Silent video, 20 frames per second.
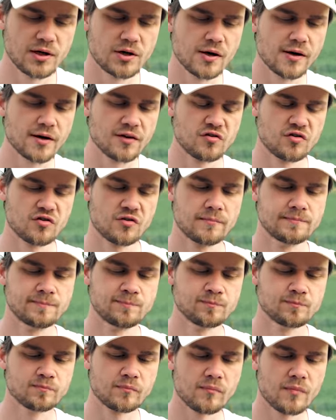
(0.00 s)
because
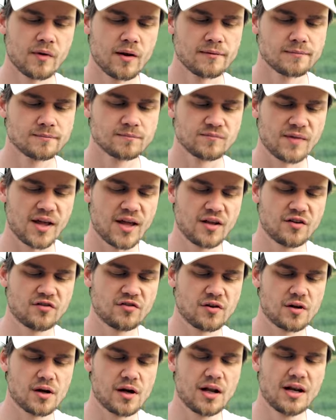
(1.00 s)

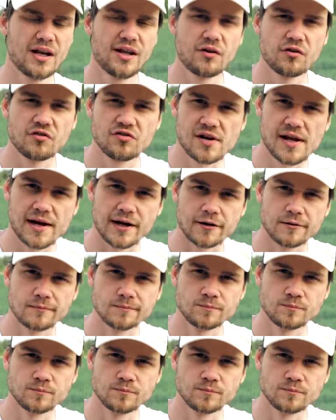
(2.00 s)
it's a little snack.